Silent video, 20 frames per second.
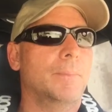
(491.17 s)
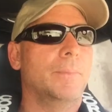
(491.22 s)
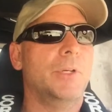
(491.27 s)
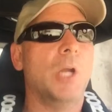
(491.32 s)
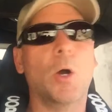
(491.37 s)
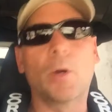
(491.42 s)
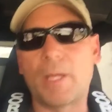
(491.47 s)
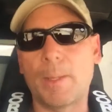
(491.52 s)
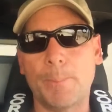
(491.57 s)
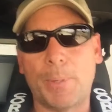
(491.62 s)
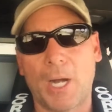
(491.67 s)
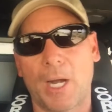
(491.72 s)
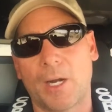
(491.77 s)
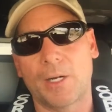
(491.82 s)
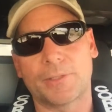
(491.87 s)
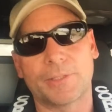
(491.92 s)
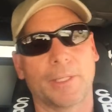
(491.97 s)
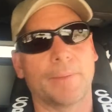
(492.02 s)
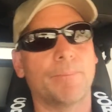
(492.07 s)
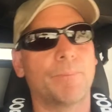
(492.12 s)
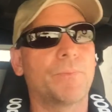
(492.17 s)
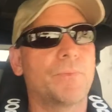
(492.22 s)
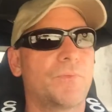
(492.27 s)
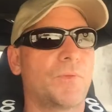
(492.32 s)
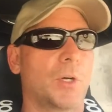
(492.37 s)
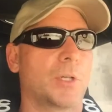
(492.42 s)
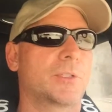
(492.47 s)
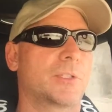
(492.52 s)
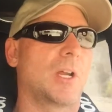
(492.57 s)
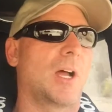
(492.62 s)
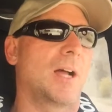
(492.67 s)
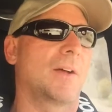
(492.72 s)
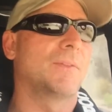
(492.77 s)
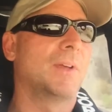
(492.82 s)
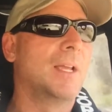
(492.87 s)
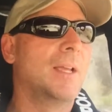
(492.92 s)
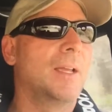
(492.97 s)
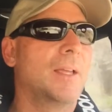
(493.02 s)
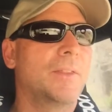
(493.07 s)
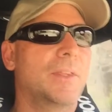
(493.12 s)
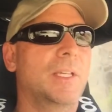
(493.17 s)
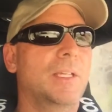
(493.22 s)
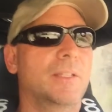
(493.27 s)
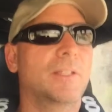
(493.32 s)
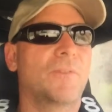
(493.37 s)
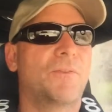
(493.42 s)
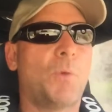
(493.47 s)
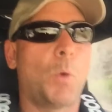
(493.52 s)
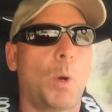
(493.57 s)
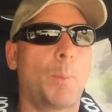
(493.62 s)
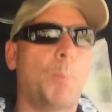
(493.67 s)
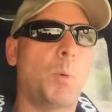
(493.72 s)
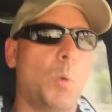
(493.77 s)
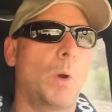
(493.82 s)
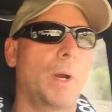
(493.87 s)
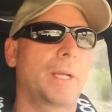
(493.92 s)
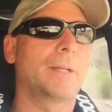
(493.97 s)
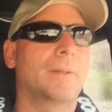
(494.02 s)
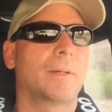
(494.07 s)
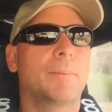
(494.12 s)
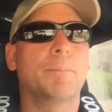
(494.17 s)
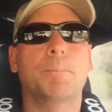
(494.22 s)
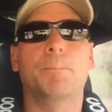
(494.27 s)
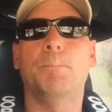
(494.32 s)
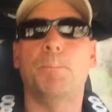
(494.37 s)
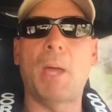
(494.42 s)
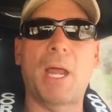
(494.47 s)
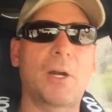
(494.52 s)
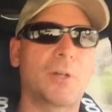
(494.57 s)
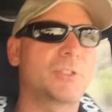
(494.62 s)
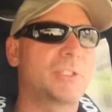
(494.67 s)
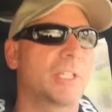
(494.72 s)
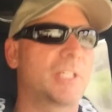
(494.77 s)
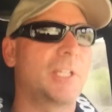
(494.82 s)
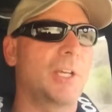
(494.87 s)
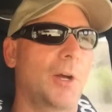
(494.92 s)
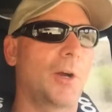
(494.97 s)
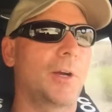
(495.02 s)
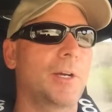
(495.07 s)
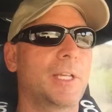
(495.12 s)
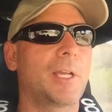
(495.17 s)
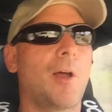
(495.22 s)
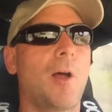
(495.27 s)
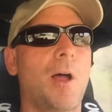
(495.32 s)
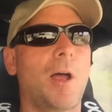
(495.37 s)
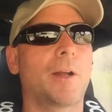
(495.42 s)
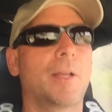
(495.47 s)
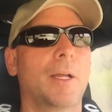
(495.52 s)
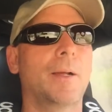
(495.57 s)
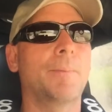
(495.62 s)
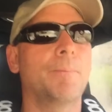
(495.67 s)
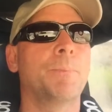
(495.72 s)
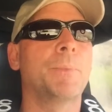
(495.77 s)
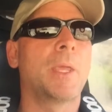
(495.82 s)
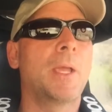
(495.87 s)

No comparison. First off, the 4-point, better security on them.